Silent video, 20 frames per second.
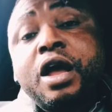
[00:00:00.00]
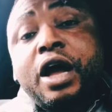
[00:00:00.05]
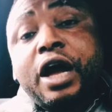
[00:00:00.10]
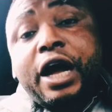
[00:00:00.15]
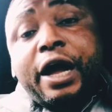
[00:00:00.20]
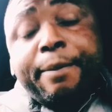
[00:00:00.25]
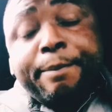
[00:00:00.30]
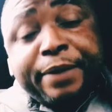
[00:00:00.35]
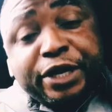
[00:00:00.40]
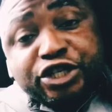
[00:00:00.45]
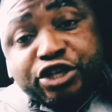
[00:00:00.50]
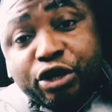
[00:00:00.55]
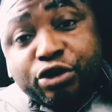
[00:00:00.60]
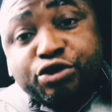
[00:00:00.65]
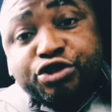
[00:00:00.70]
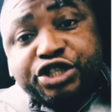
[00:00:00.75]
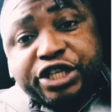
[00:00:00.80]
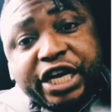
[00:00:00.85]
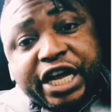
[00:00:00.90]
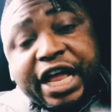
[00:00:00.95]
Make sure you
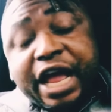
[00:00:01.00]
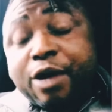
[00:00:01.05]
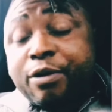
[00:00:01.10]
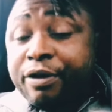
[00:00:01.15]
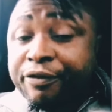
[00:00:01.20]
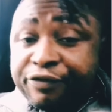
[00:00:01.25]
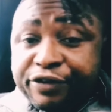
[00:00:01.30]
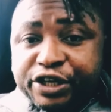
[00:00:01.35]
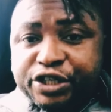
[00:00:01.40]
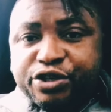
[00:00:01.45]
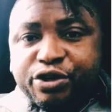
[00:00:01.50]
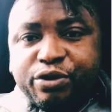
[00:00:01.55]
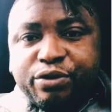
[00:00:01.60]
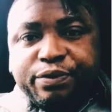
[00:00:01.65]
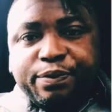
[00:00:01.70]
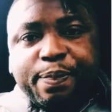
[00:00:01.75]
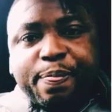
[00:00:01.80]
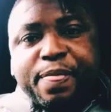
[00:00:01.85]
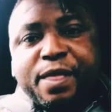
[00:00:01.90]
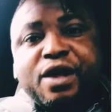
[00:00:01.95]
share our video,
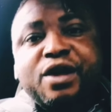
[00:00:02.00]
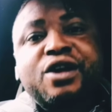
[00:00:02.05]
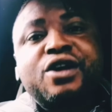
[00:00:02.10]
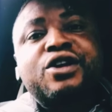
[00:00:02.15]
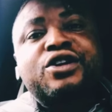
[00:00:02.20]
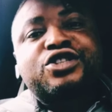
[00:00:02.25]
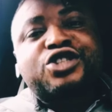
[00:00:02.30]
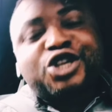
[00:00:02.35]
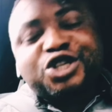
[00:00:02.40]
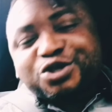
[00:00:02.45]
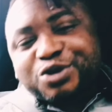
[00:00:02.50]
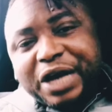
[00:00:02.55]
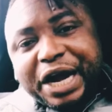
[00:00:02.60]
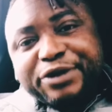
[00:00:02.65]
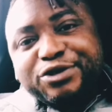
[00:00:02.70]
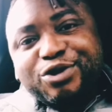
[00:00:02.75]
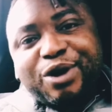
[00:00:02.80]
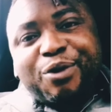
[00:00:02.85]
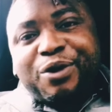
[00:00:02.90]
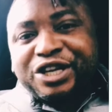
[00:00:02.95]
subscribe
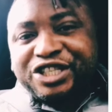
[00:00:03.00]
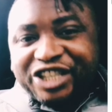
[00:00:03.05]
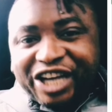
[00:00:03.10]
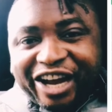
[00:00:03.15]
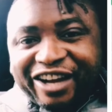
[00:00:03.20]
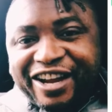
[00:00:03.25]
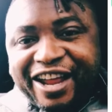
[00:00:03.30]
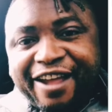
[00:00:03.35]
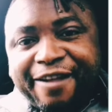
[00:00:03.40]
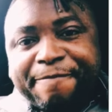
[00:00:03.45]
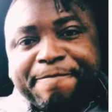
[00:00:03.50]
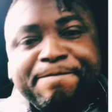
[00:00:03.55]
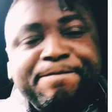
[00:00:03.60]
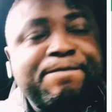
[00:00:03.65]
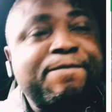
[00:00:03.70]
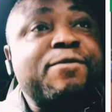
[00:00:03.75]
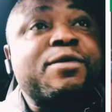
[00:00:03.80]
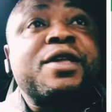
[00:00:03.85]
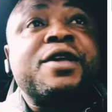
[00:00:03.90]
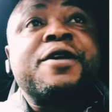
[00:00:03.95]
to our channel.
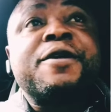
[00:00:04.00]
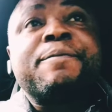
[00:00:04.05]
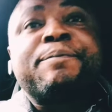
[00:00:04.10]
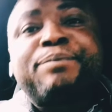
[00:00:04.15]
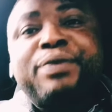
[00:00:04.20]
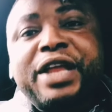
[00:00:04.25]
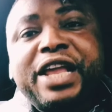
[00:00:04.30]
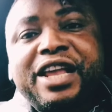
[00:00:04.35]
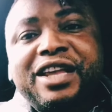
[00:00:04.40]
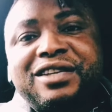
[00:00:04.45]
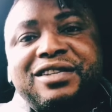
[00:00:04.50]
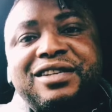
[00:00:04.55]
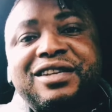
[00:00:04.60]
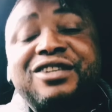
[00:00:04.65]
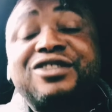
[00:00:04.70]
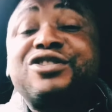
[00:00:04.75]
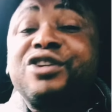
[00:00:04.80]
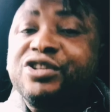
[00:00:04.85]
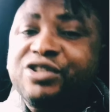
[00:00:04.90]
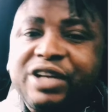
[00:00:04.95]
Please
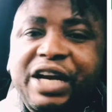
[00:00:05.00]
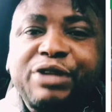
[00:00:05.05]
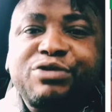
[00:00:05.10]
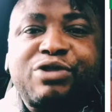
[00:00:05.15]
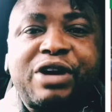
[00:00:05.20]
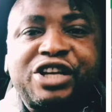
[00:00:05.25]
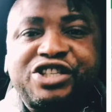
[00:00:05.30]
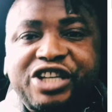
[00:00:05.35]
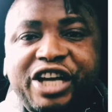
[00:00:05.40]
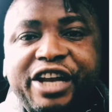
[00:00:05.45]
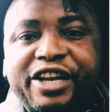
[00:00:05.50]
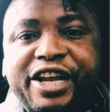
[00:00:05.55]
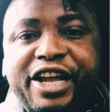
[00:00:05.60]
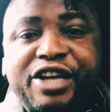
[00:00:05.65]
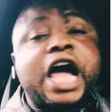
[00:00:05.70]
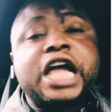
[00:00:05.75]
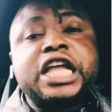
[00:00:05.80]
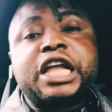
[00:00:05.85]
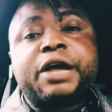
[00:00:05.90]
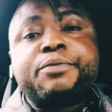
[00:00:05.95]
subscribe to our channel.
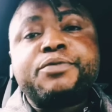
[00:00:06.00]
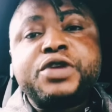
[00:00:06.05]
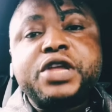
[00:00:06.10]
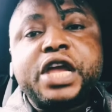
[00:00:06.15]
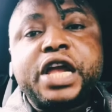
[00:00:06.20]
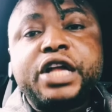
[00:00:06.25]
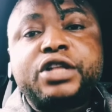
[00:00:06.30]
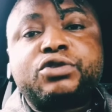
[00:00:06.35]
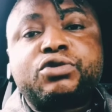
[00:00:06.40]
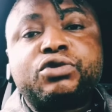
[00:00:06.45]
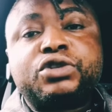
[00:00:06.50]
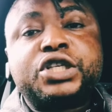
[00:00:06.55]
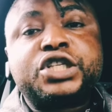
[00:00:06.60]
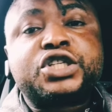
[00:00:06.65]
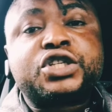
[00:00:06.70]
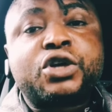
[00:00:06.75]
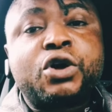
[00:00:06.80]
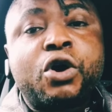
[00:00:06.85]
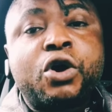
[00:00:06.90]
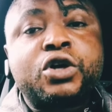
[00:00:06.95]
I am here to
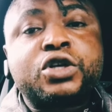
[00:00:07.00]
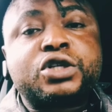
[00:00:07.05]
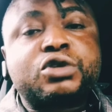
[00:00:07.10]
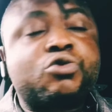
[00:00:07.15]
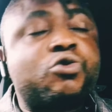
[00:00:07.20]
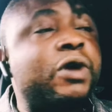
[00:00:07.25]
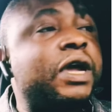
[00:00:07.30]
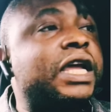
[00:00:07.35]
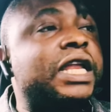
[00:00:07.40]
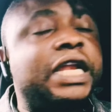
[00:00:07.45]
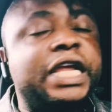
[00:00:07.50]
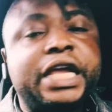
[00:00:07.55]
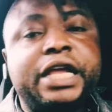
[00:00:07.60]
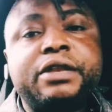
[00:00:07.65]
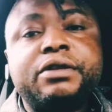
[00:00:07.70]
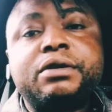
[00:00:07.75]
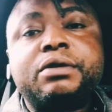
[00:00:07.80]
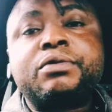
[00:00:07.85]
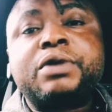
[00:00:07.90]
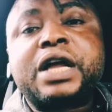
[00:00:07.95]
discuss
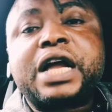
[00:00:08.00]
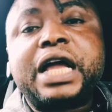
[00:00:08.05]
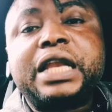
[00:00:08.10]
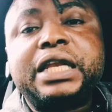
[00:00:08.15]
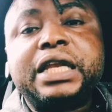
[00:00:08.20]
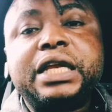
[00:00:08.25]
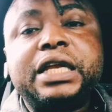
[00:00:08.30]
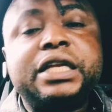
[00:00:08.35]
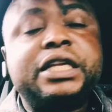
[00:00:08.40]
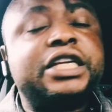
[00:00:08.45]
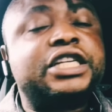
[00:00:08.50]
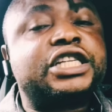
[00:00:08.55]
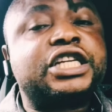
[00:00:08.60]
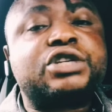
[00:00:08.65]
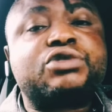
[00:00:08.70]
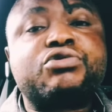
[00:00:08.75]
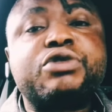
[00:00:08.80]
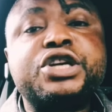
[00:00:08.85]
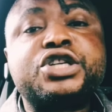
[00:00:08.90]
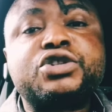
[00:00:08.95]
quickly regarding the
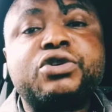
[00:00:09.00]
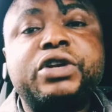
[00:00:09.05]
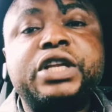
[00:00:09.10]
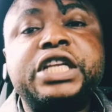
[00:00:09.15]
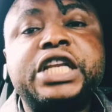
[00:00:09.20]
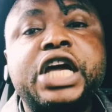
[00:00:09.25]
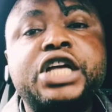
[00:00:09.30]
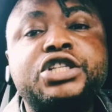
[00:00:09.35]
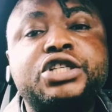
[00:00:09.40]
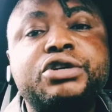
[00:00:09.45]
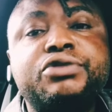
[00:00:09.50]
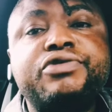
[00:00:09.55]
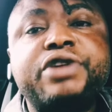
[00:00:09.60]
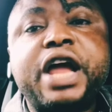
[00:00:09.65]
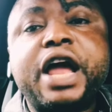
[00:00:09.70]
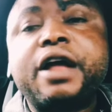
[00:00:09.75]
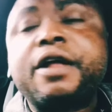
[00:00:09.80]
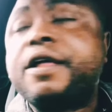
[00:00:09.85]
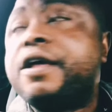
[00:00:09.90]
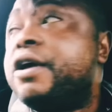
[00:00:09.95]
situation in
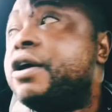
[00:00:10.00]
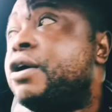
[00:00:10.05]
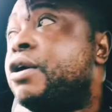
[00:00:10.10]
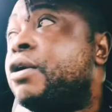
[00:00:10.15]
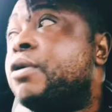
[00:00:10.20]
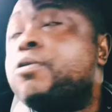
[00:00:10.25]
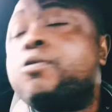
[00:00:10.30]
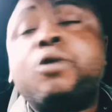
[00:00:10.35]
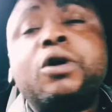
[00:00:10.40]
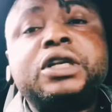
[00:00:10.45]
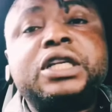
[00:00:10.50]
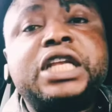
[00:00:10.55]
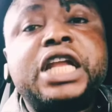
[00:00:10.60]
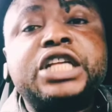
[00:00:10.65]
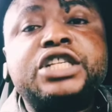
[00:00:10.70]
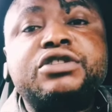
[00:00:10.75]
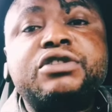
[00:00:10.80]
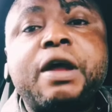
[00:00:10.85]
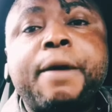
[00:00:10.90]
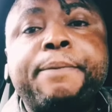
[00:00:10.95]
Nigeria, what the
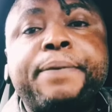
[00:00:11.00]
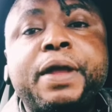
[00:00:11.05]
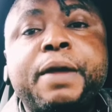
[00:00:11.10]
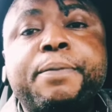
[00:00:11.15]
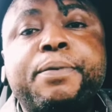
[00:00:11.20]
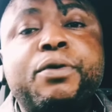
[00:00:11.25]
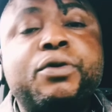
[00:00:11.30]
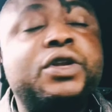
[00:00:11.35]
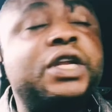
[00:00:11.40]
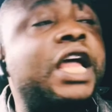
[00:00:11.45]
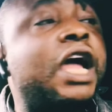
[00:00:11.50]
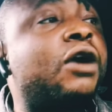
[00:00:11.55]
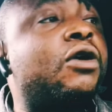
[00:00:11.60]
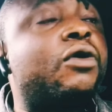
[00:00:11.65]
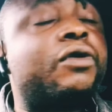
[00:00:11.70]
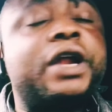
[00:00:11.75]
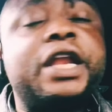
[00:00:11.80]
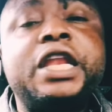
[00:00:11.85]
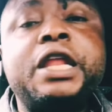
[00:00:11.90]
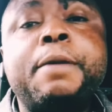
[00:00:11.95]
Nigeria people, they are
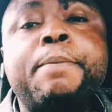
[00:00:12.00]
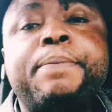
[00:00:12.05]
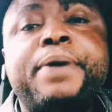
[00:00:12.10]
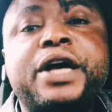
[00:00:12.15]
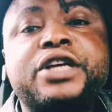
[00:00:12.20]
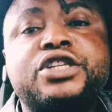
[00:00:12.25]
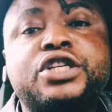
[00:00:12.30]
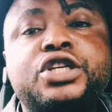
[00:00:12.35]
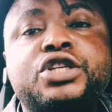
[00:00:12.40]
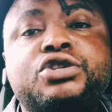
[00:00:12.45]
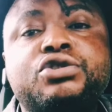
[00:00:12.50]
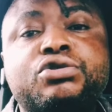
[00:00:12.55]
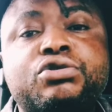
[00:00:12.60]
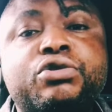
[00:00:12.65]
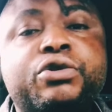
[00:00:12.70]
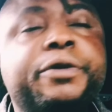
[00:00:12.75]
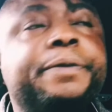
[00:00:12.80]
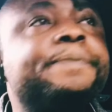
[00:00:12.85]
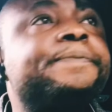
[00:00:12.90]
currently passing through.